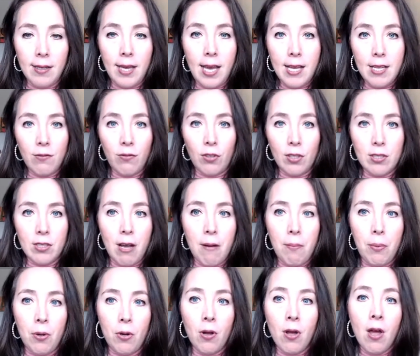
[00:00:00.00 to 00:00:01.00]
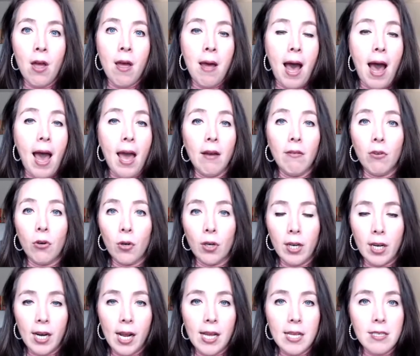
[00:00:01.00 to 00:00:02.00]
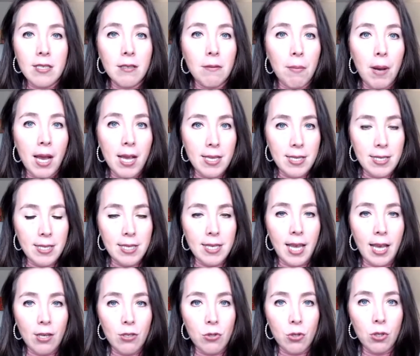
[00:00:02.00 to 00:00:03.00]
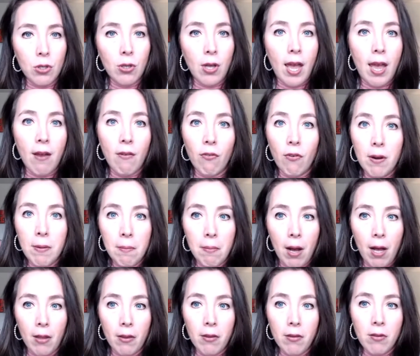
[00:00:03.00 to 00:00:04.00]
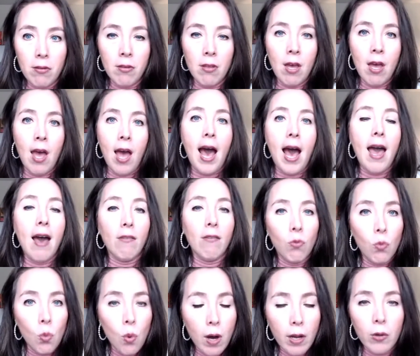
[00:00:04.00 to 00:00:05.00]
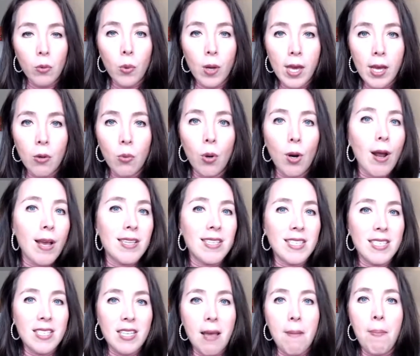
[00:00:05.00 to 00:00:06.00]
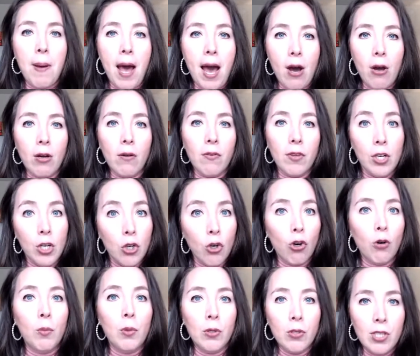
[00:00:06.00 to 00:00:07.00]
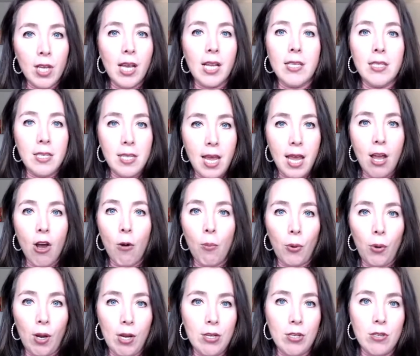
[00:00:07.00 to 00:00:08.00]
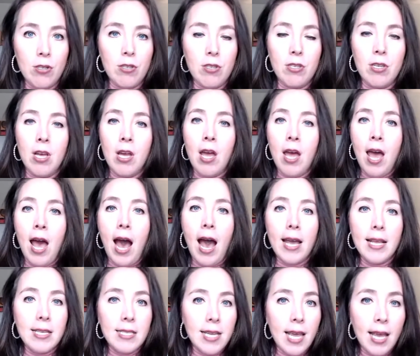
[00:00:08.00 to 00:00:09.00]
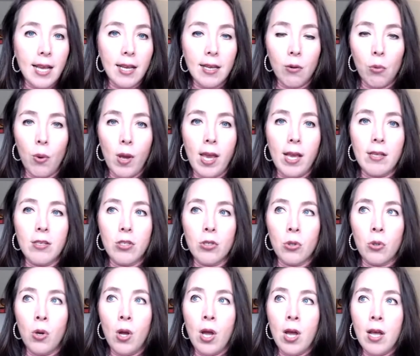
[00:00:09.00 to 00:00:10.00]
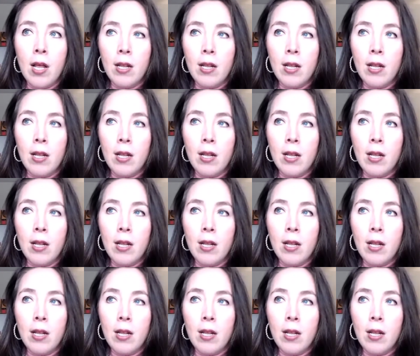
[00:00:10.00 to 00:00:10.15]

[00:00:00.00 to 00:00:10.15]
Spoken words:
case, for example, I've organized my schedule every month. I have 1 week where I step out of the normal day-to-day operations. I take a week to